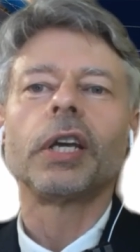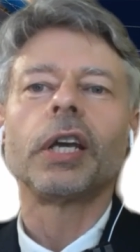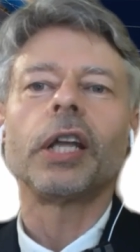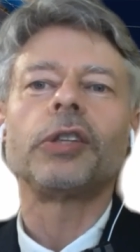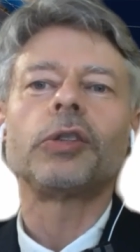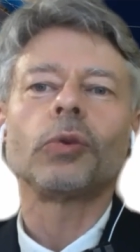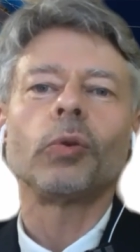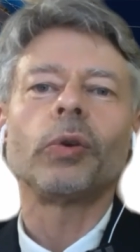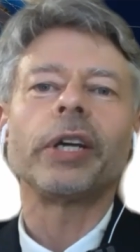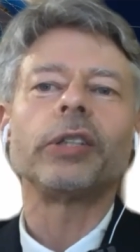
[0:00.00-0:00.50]

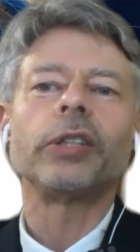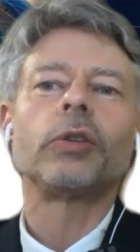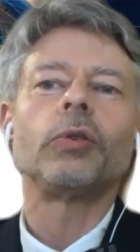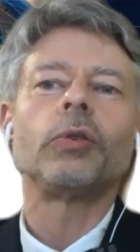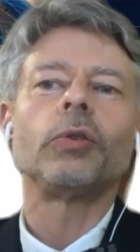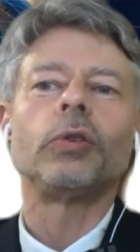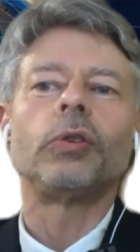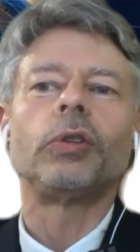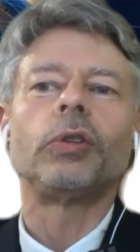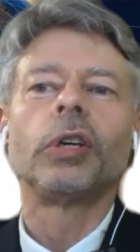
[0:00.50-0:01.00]
It's always
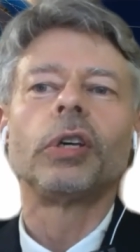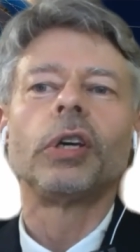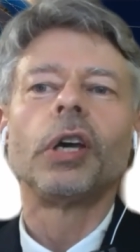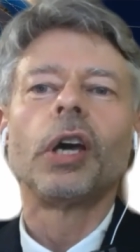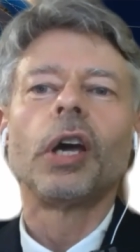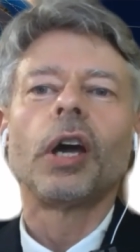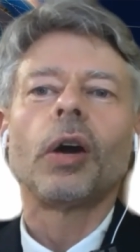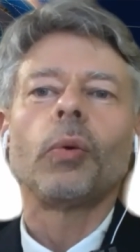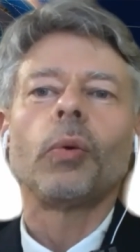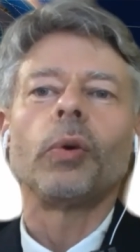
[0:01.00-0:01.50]
good
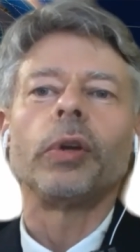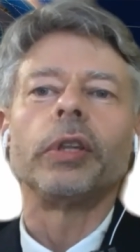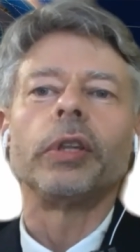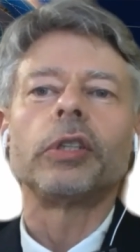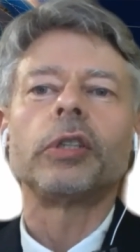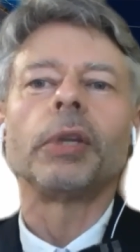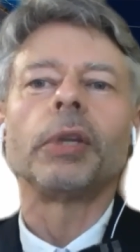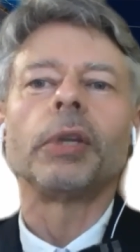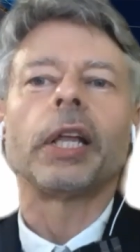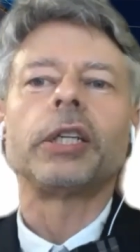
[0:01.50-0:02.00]
when the
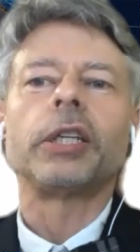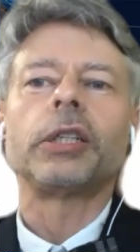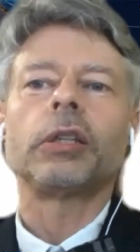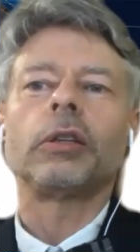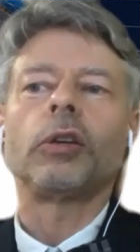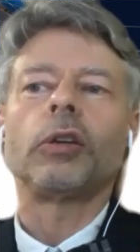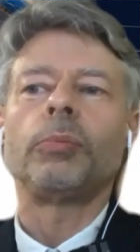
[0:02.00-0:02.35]
simulation